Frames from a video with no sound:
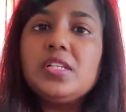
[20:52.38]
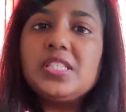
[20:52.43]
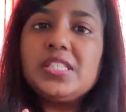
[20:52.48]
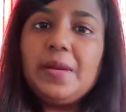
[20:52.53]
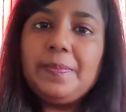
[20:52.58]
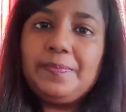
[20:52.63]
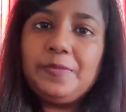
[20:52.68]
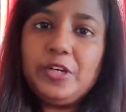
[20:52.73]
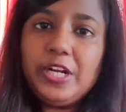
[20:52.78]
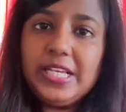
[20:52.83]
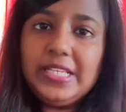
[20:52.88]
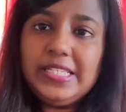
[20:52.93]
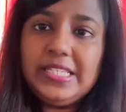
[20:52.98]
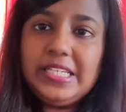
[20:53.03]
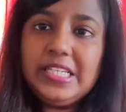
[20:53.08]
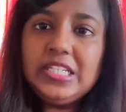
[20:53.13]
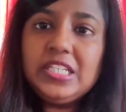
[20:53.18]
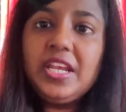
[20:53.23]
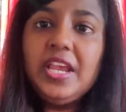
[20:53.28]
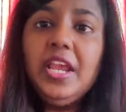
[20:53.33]

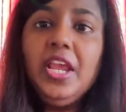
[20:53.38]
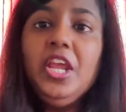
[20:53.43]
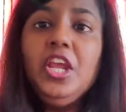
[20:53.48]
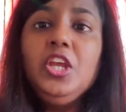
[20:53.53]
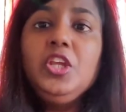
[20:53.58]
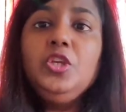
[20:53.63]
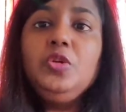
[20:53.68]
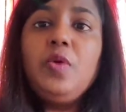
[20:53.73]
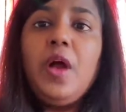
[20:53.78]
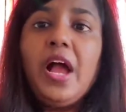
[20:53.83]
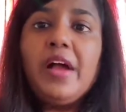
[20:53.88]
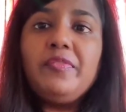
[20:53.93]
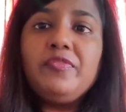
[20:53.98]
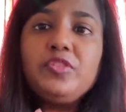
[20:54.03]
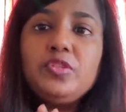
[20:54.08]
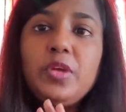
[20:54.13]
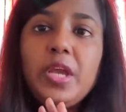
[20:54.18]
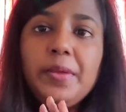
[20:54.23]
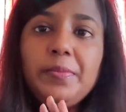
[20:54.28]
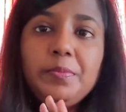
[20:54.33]
suppress it. You
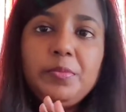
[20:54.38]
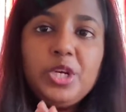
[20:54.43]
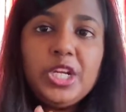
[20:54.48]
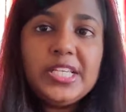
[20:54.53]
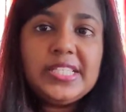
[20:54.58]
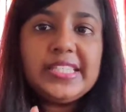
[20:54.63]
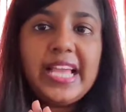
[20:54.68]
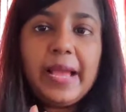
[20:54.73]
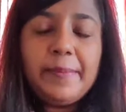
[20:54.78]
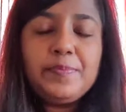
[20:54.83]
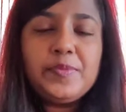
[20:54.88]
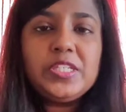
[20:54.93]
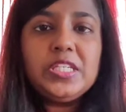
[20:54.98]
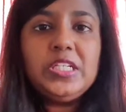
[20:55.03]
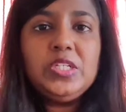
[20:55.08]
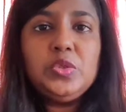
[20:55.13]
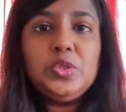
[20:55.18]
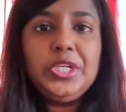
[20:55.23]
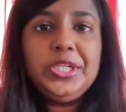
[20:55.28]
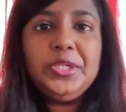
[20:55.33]
have to embrace
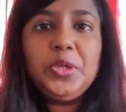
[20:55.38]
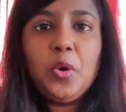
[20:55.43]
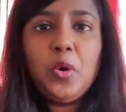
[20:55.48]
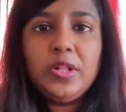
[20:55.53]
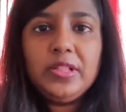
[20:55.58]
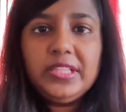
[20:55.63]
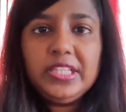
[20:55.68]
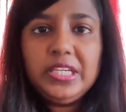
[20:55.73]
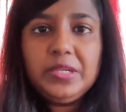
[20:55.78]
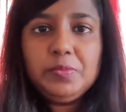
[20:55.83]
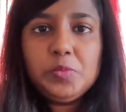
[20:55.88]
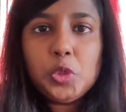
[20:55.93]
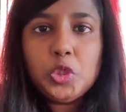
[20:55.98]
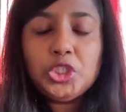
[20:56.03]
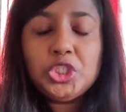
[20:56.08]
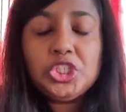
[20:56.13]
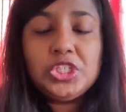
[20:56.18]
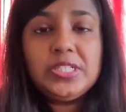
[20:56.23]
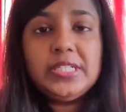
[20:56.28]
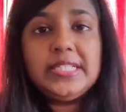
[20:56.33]
absolutely all the
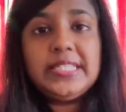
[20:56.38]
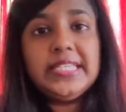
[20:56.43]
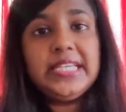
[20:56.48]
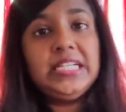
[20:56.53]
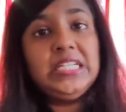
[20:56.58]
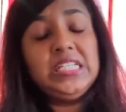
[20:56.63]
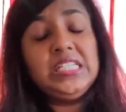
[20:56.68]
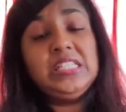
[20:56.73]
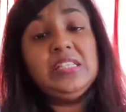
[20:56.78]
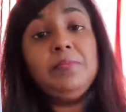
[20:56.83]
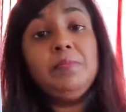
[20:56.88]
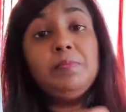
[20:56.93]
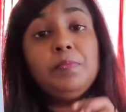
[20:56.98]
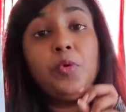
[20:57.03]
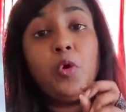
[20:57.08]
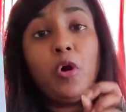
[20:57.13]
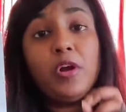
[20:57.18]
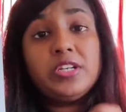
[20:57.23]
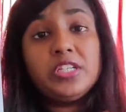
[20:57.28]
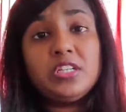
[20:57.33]
emotions. It is
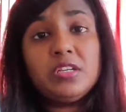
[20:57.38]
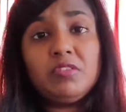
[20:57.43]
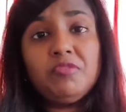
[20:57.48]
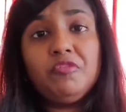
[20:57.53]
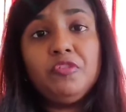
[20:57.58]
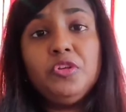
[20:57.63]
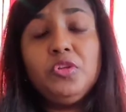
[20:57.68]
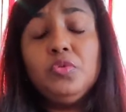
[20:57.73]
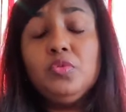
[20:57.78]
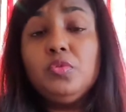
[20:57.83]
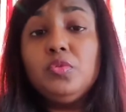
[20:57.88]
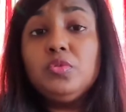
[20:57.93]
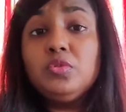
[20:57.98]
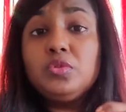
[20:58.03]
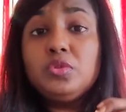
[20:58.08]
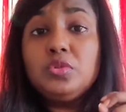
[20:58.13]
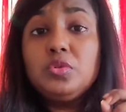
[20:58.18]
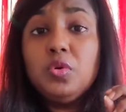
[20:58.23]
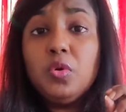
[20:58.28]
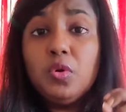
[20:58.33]
important for you
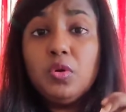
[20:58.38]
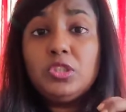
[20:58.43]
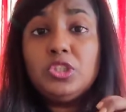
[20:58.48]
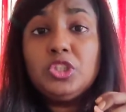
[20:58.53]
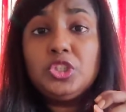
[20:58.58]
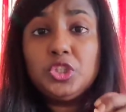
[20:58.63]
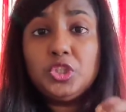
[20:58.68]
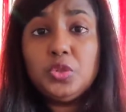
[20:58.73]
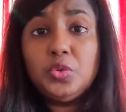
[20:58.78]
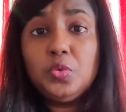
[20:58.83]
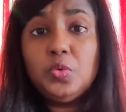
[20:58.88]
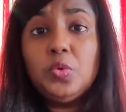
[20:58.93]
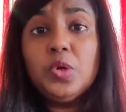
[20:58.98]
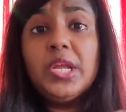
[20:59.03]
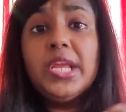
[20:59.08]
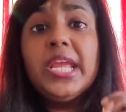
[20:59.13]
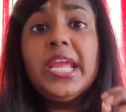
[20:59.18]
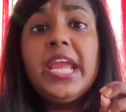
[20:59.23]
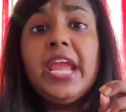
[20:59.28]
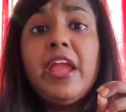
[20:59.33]
to go
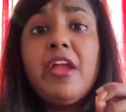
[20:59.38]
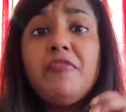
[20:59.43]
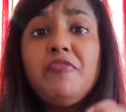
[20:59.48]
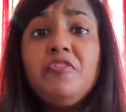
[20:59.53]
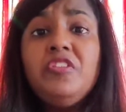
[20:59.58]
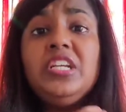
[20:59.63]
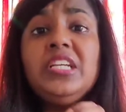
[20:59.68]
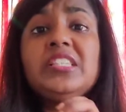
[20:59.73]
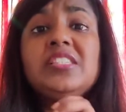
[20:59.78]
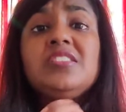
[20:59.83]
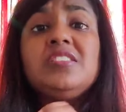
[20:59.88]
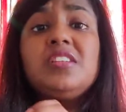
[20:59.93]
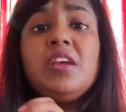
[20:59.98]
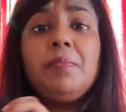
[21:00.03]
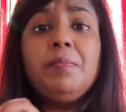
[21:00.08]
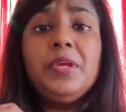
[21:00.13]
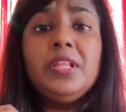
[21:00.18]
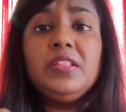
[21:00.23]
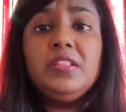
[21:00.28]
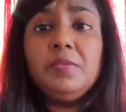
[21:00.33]
through every
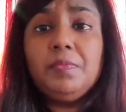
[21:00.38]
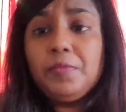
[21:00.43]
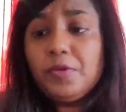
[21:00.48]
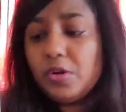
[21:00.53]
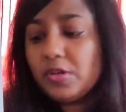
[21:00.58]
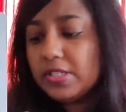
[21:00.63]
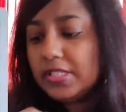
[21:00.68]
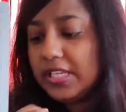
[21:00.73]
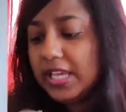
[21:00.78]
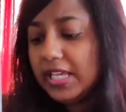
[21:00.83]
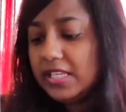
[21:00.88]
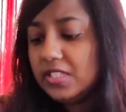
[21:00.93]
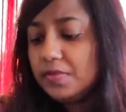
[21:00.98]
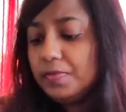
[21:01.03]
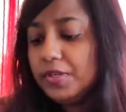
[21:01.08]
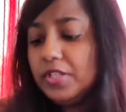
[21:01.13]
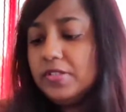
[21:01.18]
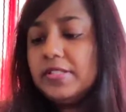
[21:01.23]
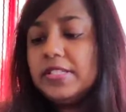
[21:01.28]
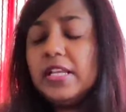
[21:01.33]
step in the
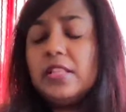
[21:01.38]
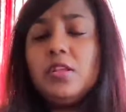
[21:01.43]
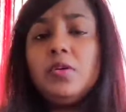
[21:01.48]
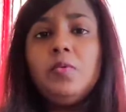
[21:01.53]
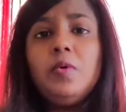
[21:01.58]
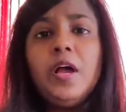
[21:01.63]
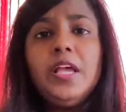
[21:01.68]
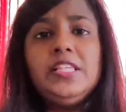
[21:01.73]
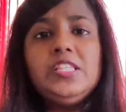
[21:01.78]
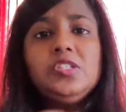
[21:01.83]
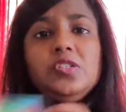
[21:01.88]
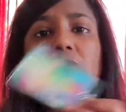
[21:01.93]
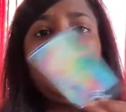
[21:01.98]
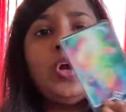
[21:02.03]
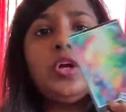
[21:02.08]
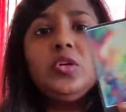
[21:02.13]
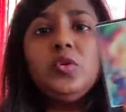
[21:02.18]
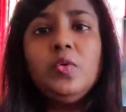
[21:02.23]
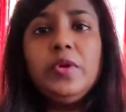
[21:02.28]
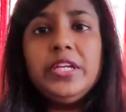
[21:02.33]
process, because otherwise you're
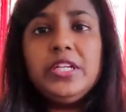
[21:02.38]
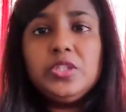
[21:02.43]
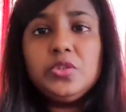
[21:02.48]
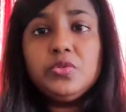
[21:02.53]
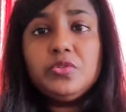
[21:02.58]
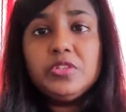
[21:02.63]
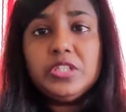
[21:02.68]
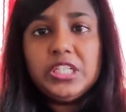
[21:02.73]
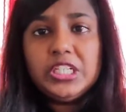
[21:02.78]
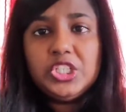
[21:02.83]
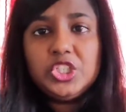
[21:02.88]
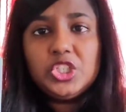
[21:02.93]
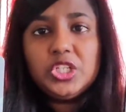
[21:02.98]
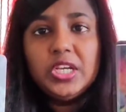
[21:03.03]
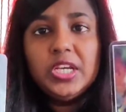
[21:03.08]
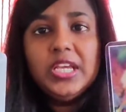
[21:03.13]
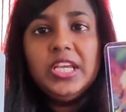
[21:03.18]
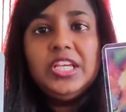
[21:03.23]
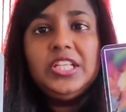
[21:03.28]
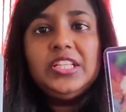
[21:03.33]
not going to
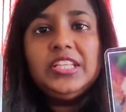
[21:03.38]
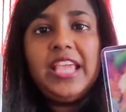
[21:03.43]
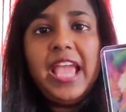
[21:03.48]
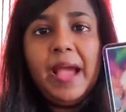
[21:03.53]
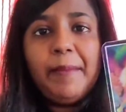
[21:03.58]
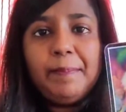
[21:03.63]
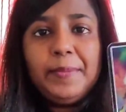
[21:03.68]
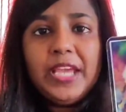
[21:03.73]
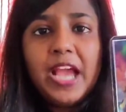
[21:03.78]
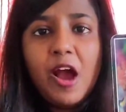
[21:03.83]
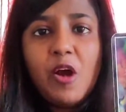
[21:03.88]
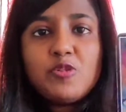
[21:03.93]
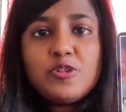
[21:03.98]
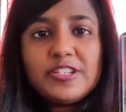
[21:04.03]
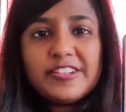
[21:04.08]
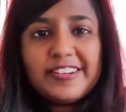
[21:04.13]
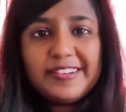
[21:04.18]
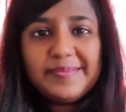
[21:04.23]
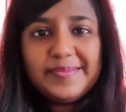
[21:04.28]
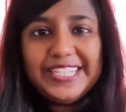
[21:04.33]
reach the happy
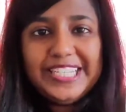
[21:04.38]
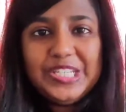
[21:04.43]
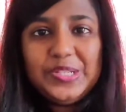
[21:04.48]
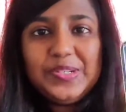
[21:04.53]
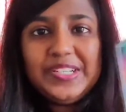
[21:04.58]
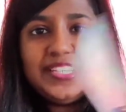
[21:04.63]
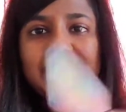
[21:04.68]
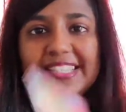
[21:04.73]
outcome that you